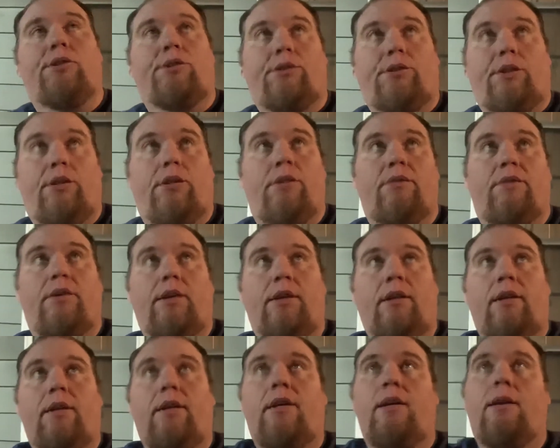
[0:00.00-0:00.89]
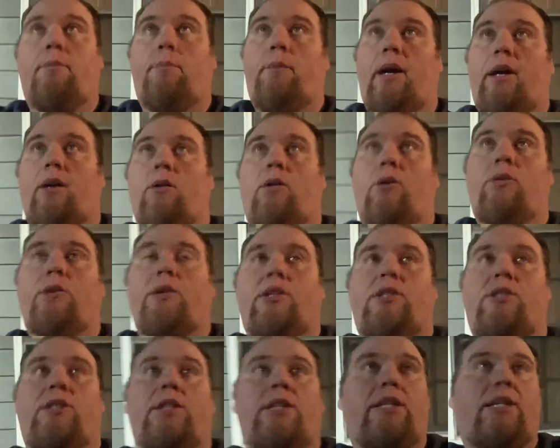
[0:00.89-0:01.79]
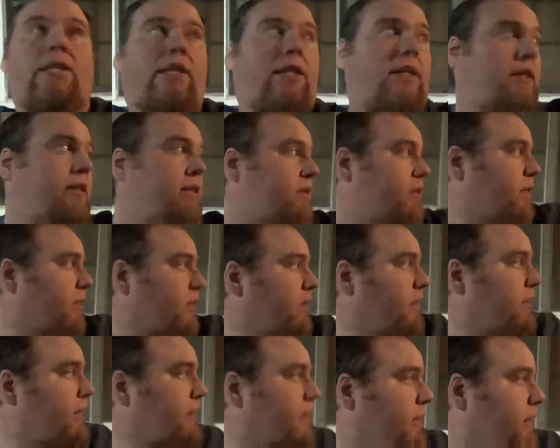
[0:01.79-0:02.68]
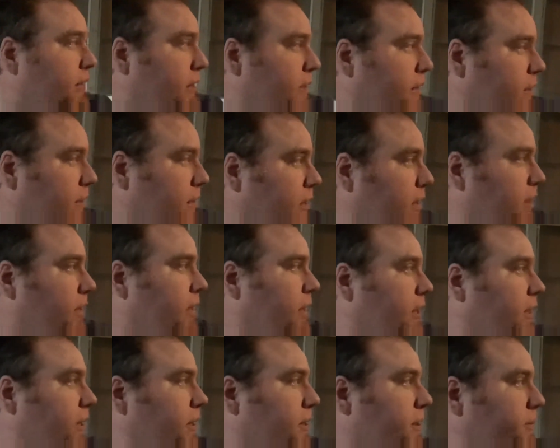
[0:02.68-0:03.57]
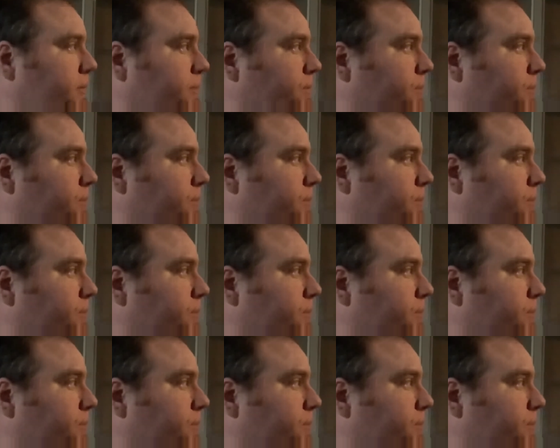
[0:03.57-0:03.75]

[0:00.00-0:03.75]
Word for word: of stuff. Macaroni and cheese. Uh,